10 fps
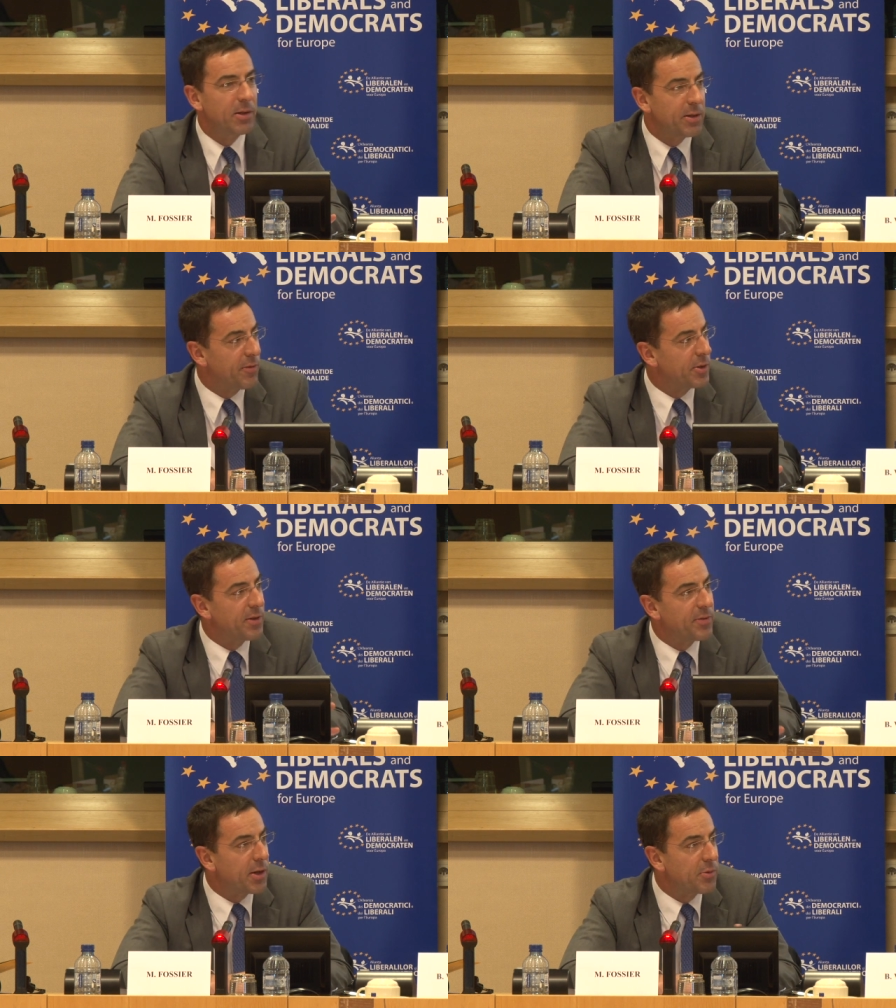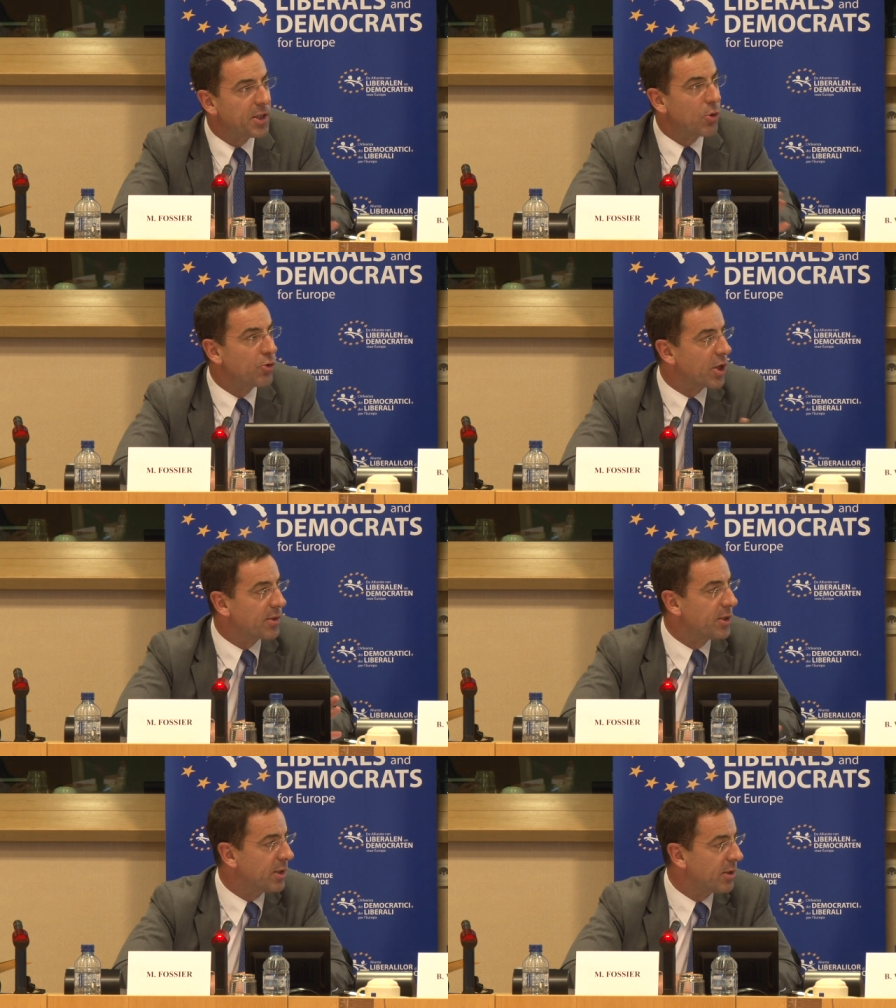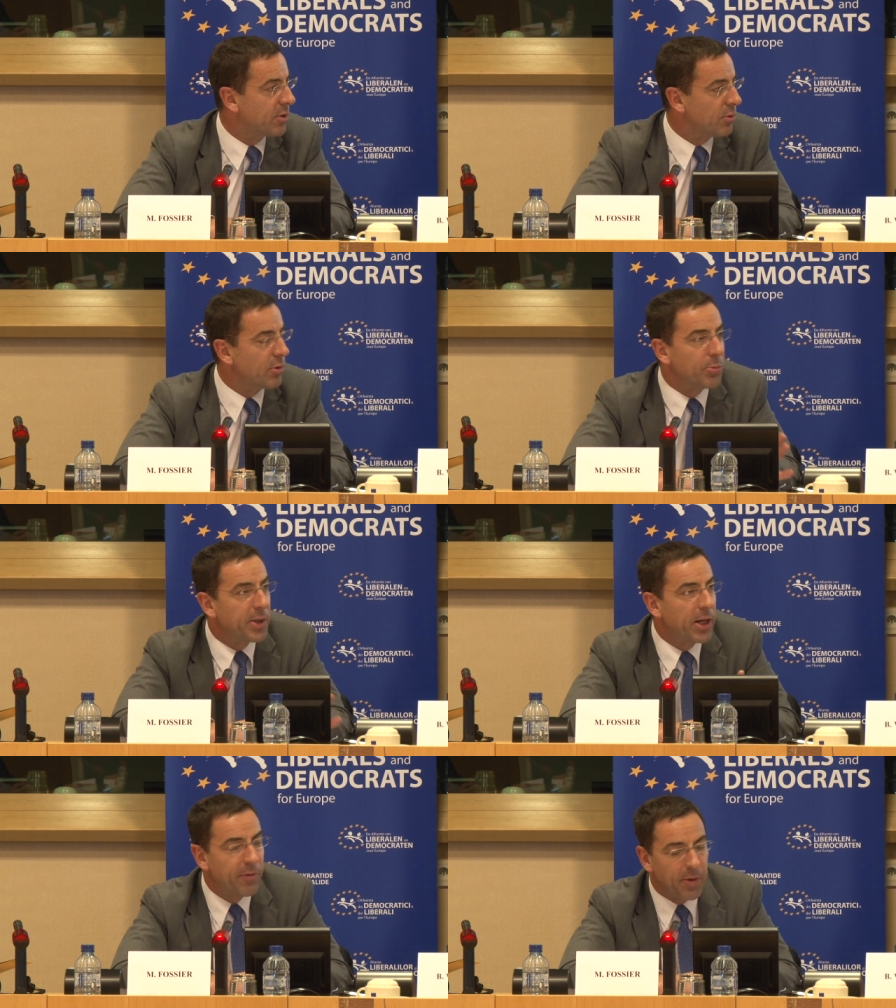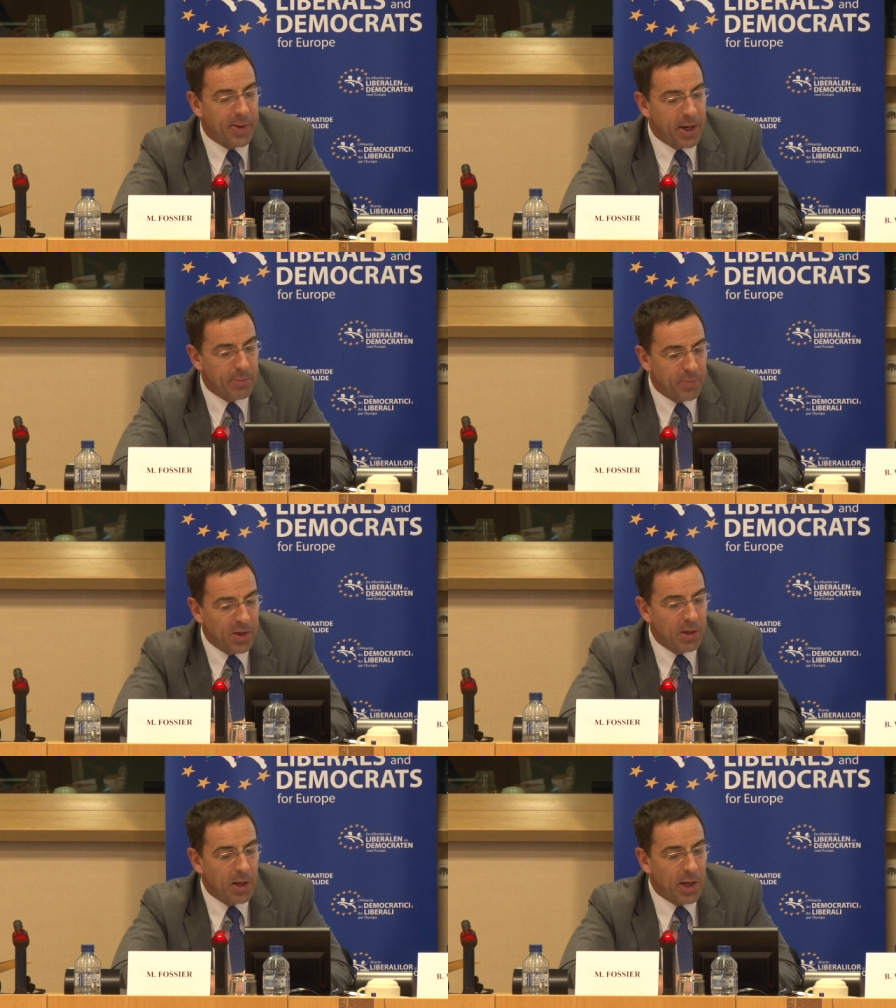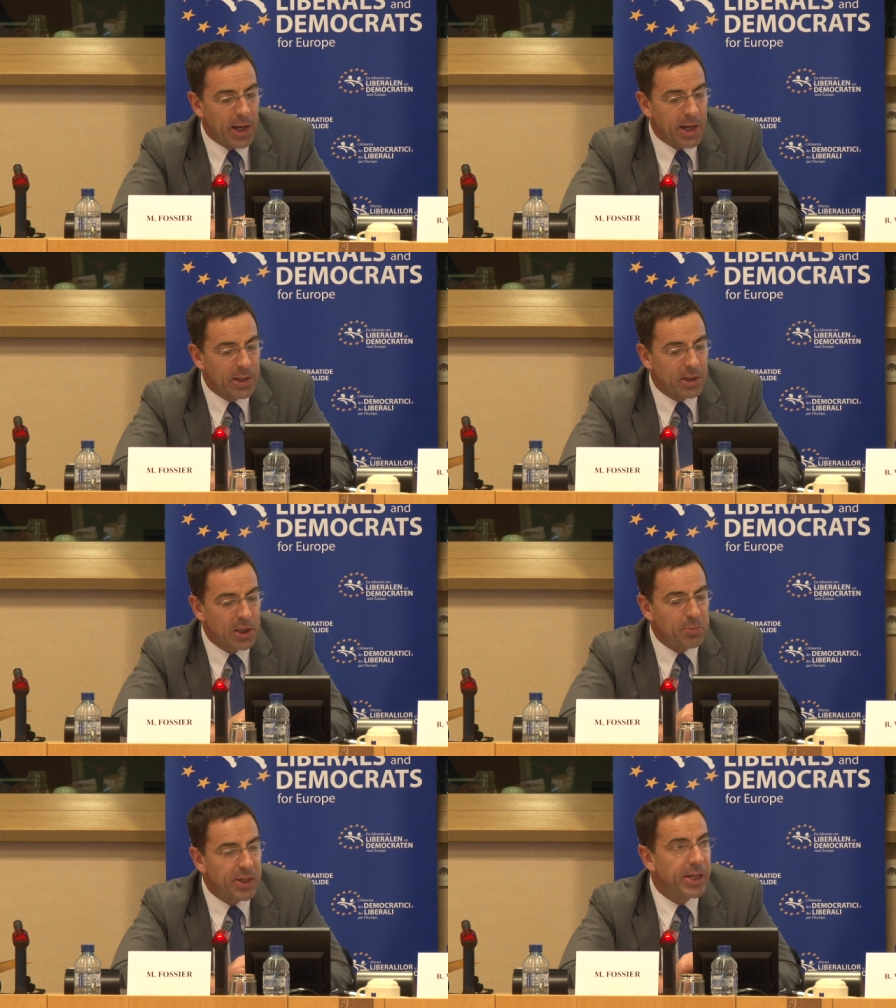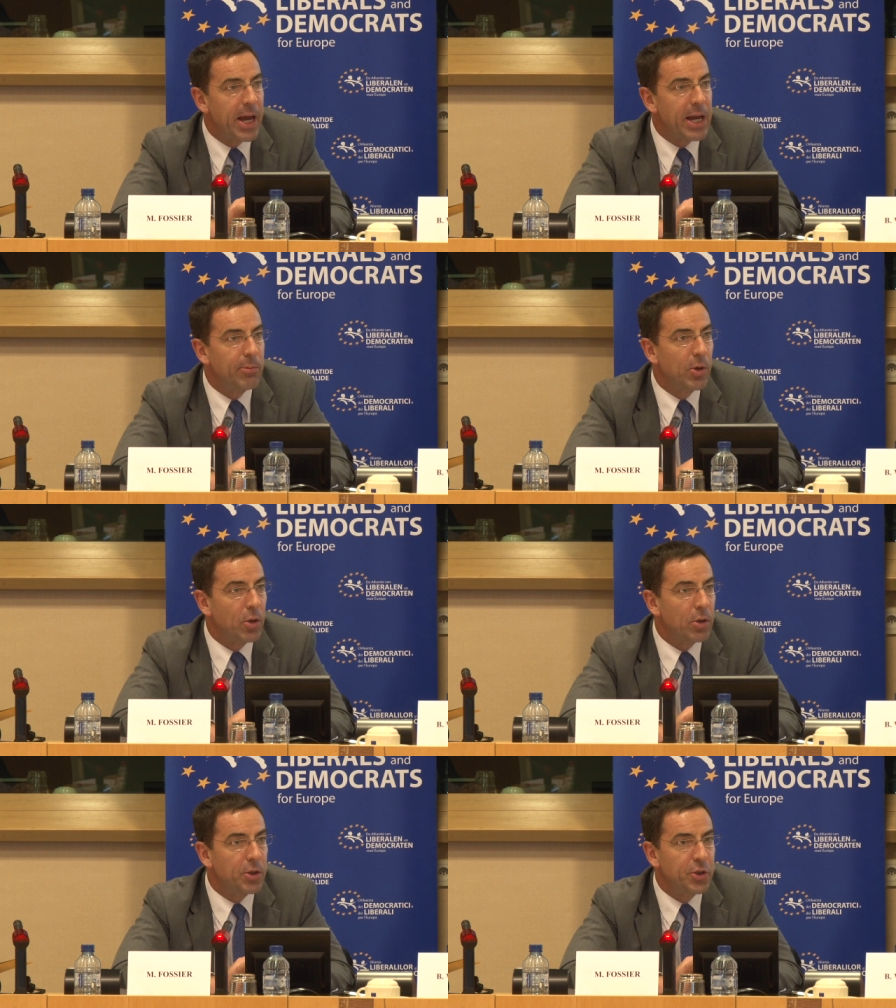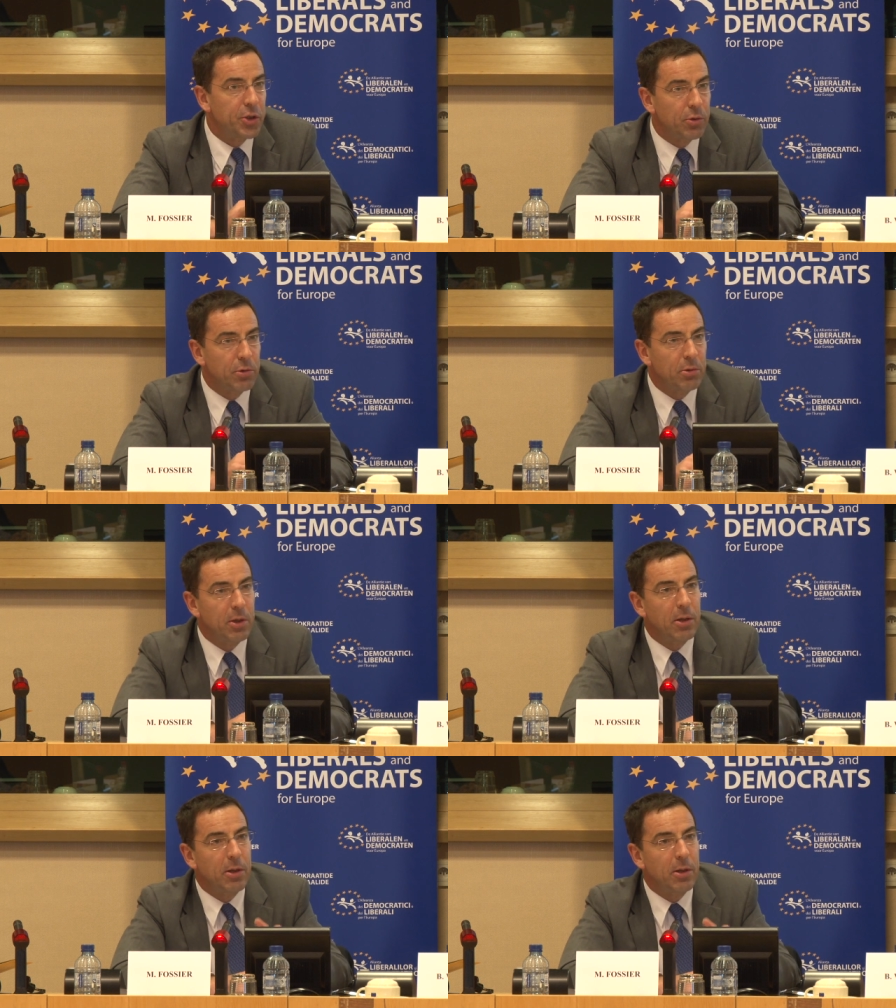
even if there is no justice to appeal from them, and being able to